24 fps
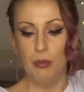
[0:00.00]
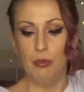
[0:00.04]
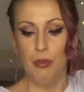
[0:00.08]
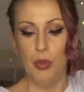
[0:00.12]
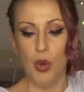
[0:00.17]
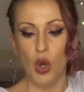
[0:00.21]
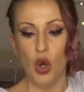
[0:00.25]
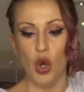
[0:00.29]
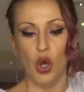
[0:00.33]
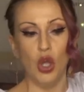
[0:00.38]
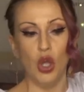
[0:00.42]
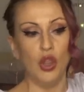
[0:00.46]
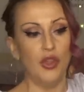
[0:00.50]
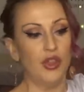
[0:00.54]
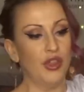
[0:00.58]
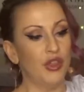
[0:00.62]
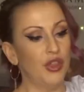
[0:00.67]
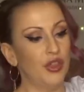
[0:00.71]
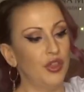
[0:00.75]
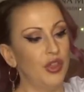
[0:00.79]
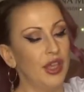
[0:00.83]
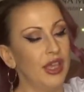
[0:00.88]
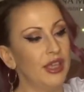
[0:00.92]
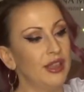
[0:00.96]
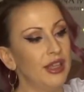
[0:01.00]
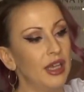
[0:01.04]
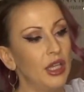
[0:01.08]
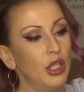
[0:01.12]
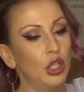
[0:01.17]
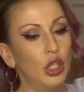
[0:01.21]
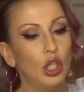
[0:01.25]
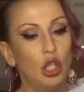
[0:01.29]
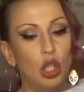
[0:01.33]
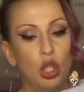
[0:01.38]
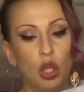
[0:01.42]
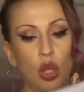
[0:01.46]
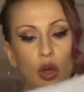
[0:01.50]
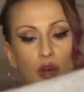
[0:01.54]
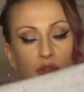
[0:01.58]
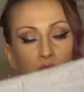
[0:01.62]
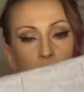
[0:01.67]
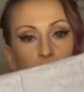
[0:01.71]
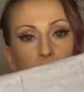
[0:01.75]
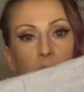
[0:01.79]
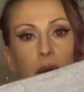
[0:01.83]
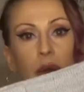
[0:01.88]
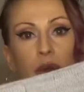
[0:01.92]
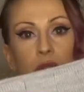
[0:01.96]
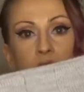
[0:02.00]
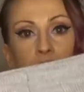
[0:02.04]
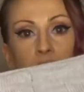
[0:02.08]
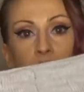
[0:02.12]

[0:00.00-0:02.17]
But the thing that I love about